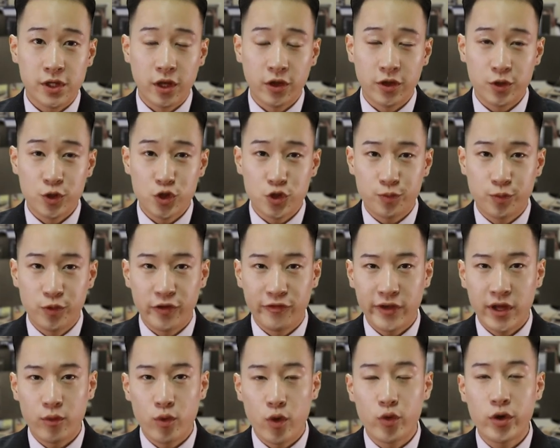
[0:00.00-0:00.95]
Daily News
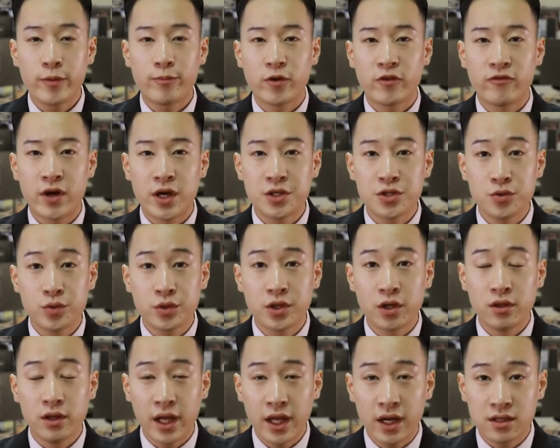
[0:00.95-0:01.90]
Briefing, where we provide you with
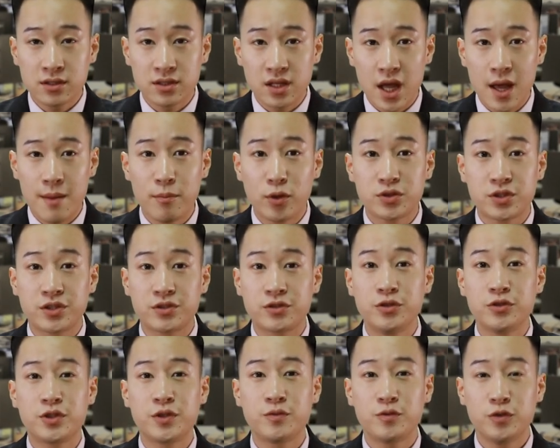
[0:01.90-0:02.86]
the latest and most
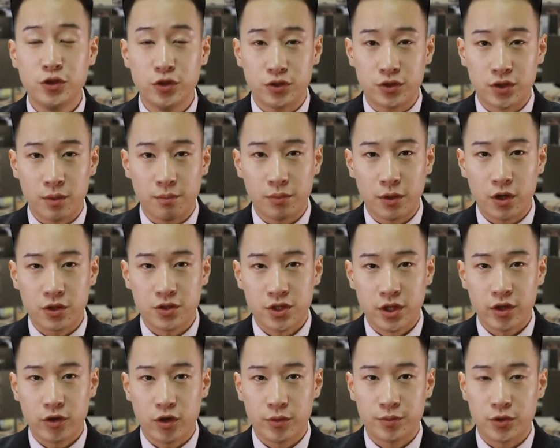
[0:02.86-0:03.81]
exclusive news on
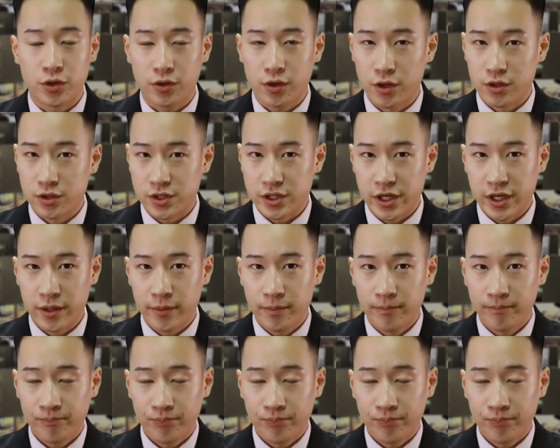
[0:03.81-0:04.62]
blockchain and cryptocurrency.